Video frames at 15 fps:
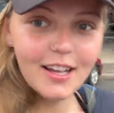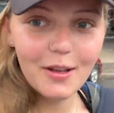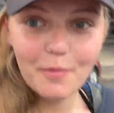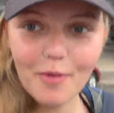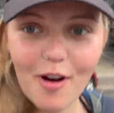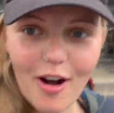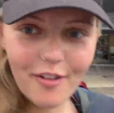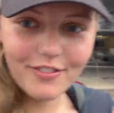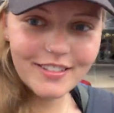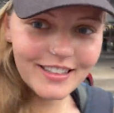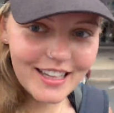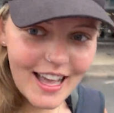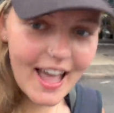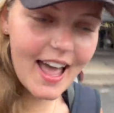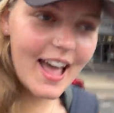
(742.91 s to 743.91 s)
We're off
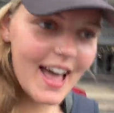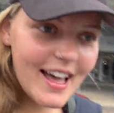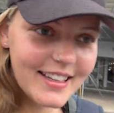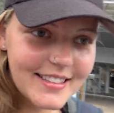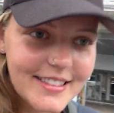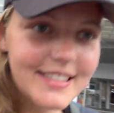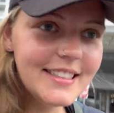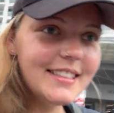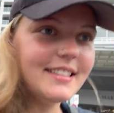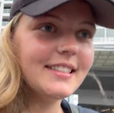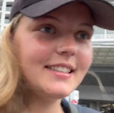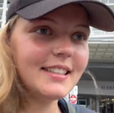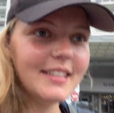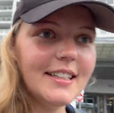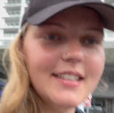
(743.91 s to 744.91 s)
again.
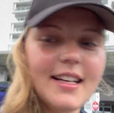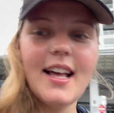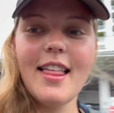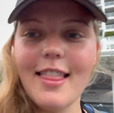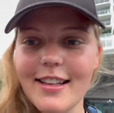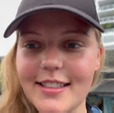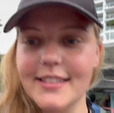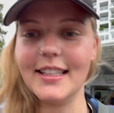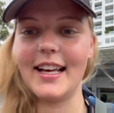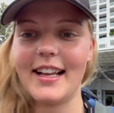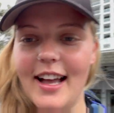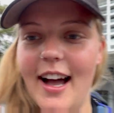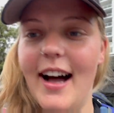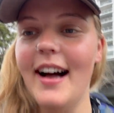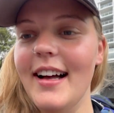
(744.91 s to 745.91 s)
This is their
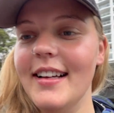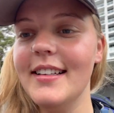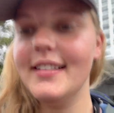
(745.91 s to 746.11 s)
car.